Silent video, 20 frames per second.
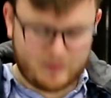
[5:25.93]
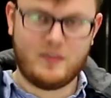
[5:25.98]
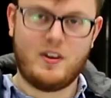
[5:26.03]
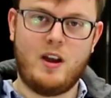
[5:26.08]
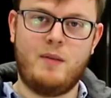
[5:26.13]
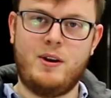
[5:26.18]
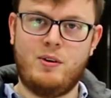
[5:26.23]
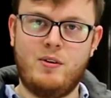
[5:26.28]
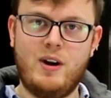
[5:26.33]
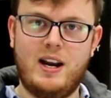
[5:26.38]

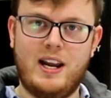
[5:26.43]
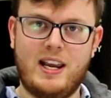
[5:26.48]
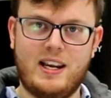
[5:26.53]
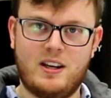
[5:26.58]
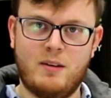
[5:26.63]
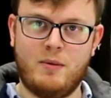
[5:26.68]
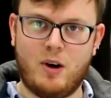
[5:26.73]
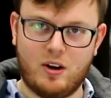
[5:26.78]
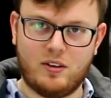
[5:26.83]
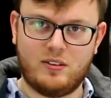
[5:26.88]
I mean, really,
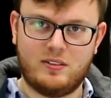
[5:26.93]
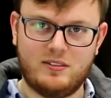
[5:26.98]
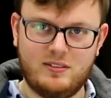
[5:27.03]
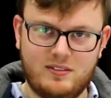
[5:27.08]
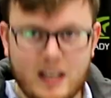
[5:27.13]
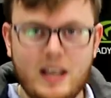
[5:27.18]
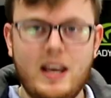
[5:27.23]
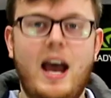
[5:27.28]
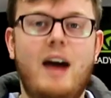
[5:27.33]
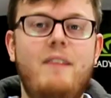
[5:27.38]
come on.
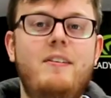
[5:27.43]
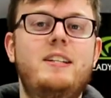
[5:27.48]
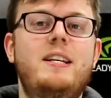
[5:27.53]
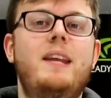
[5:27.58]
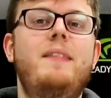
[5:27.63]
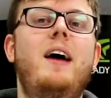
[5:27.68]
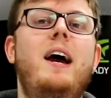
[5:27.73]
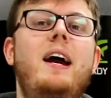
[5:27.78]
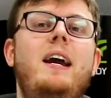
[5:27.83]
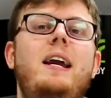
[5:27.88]
Having
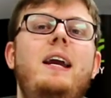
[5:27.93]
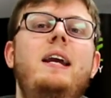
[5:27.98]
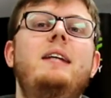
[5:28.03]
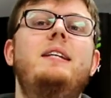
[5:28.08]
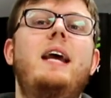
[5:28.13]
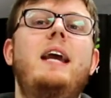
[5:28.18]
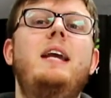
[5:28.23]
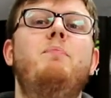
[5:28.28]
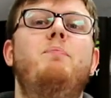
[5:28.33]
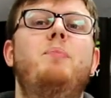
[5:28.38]
said that, it
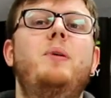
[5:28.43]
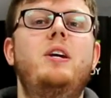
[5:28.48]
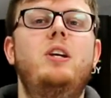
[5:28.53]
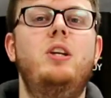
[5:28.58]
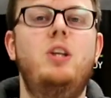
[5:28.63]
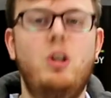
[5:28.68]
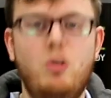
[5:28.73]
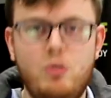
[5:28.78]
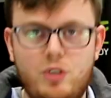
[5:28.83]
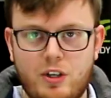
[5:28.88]
is a
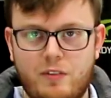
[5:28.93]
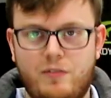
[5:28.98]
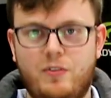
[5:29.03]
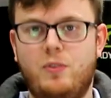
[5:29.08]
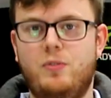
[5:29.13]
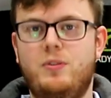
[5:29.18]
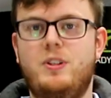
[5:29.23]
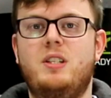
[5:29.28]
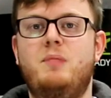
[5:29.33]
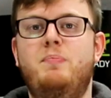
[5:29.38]

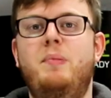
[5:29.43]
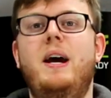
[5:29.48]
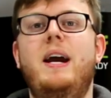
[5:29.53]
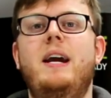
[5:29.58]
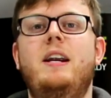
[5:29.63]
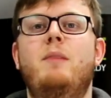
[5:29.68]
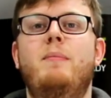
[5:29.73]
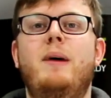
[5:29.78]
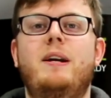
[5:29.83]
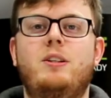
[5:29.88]
beautiful display,
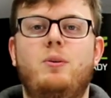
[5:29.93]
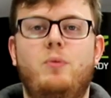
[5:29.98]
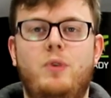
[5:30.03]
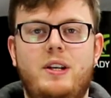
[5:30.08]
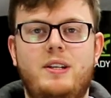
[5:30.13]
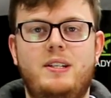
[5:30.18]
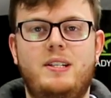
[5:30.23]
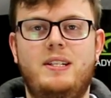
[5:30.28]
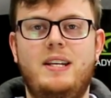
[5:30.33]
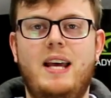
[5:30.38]
no matter what
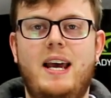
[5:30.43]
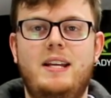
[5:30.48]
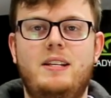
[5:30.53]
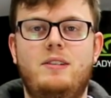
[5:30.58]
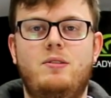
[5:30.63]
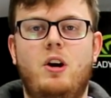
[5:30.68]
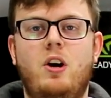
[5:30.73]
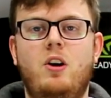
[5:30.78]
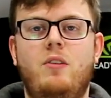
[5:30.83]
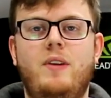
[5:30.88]
it
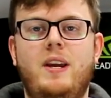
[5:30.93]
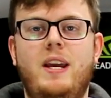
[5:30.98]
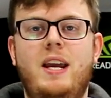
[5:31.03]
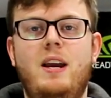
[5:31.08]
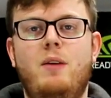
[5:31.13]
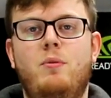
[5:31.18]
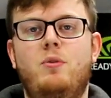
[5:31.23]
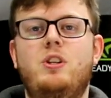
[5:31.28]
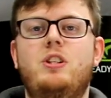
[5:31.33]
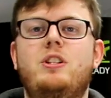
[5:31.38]
says over
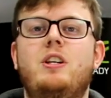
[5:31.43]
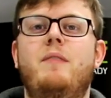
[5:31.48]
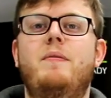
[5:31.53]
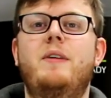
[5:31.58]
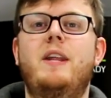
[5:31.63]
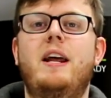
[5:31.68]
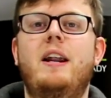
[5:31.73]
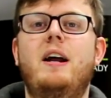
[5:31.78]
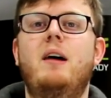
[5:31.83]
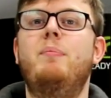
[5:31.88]
here. We'll just cover
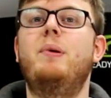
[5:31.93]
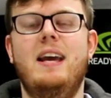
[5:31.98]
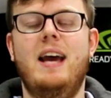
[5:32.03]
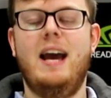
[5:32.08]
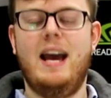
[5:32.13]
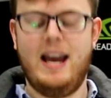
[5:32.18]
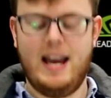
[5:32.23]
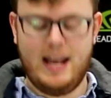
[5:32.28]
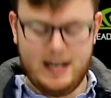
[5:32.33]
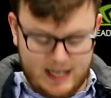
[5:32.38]
that up.
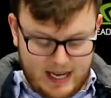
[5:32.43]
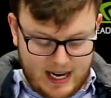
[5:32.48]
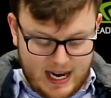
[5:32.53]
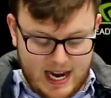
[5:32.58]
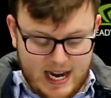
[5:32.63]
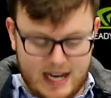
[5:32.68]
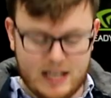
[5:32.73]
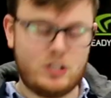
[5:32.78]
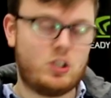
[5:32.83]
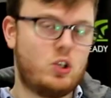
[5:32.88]
And it
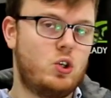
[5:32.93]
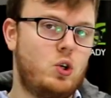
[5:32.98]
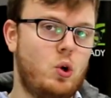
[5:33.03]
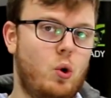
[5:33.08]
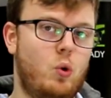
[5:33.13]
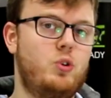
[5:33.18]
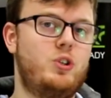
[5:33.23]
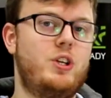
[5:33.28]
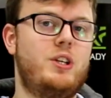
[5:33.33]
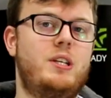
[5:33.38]
is
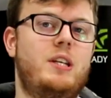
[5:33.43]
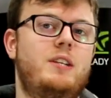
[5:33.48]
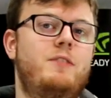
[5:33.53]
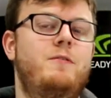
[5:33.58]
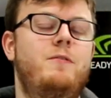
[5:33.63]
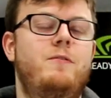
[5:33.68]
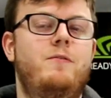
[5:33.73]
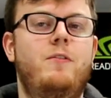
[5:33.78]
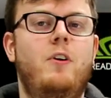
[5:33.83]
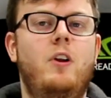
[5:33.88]
gorgeous. It's
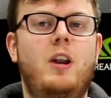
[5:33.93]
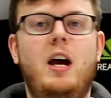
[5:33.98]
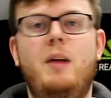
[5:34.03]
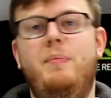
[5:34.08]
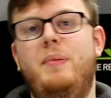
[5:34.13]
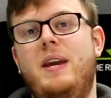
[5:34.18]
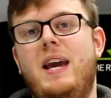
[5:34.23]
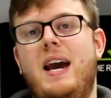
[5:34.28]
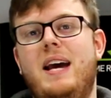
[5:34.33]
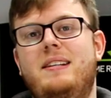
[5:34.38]
full
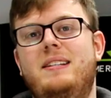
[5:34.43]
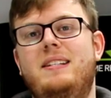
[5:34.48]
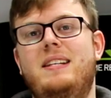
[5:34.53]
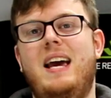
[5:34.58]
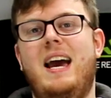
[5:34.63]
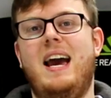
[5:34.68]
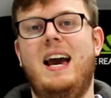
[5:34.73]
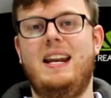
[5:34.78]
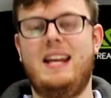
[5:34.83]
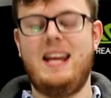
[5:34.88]
IPS,
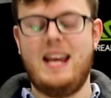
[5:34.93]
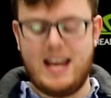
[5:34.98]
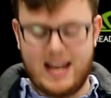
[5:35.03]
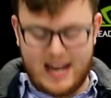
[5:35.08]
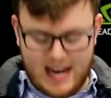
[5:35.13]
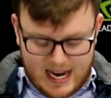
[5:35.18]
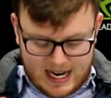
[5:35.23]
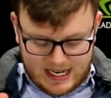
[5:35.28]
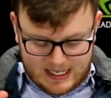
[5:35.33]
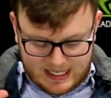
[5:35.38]
and it
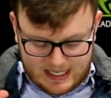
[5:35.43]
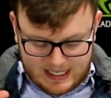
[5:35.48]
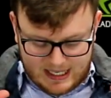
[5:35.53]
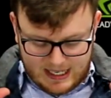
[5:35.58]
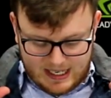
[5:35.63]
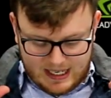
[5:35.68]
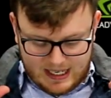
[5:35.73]
is